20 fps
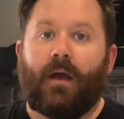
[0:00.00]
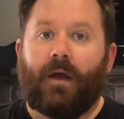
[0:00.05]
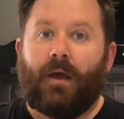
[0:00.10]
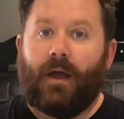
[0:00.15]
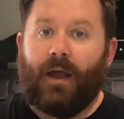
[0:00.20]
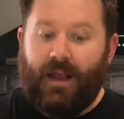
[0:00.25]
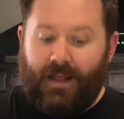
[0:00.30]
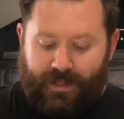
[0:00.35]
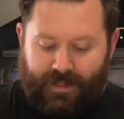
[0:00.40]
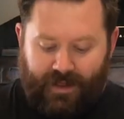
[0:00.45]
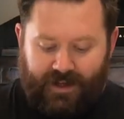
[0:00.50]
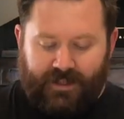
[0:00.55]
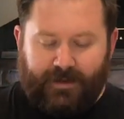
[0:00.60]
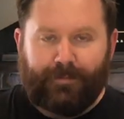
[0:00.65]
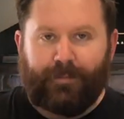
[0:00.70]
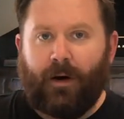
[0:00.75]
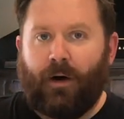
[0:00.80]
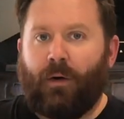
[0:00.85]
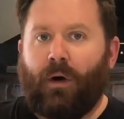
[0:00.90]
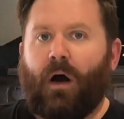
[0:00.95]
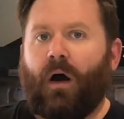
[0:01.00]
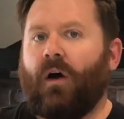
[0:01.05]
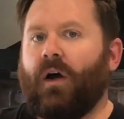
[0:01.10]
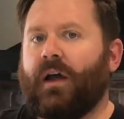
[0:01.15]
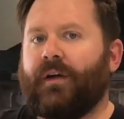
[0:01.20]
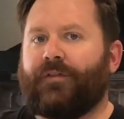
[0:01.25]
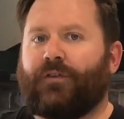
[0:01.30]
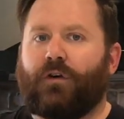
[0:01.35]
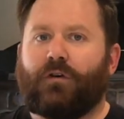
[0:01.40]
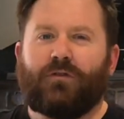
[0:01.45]
In this bowl I
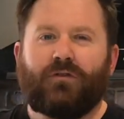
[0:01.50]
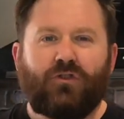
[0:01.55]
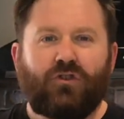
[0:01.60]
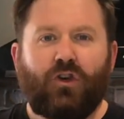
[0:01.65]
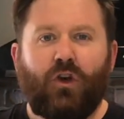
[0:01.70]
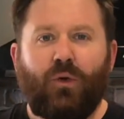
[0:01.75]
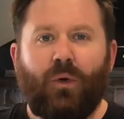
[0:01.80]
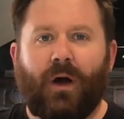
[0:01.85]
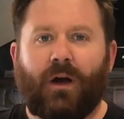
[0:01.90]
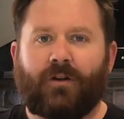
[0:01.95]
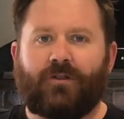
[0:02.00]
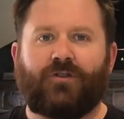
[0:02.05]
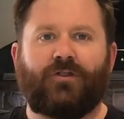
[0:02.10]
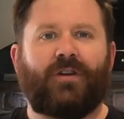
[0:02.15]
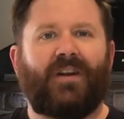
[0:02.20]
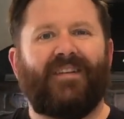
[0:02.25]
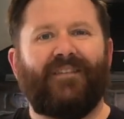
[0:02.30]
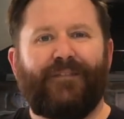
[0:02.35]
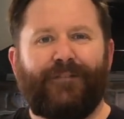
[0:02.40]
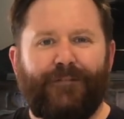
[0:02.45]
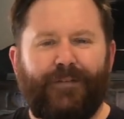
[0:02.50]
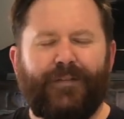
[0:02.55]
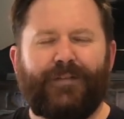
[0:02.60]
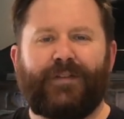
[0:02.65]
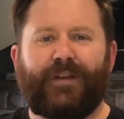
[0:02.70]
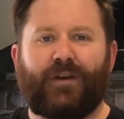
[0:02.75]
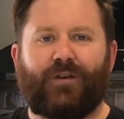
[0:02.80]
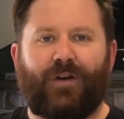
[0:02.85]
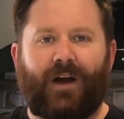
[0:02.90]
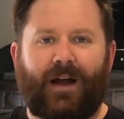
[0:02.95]
have got 250
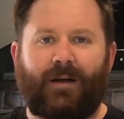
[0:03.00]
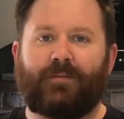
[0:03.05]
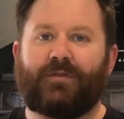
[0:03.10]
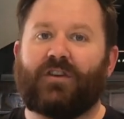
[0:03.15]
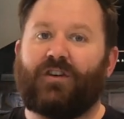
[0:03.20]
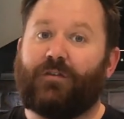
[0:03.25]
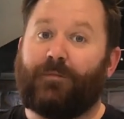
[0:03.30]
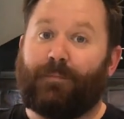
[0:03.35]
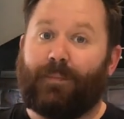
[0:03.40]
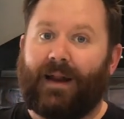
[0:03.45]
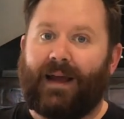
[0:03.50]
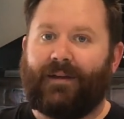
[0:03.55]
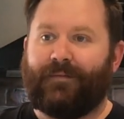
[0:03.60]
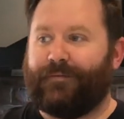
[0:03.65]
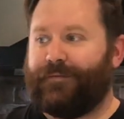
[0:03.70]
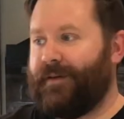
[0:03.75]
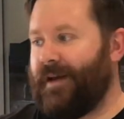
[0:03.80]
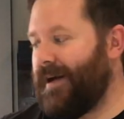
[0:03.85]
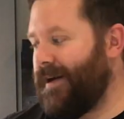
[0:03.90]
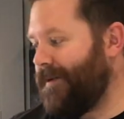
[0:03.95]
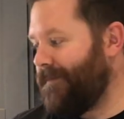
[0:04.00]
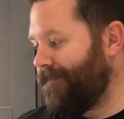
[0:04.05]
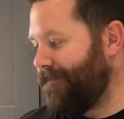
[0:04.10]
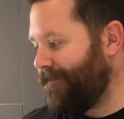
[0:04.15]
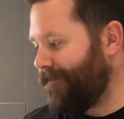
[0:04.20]
grams of plain flour.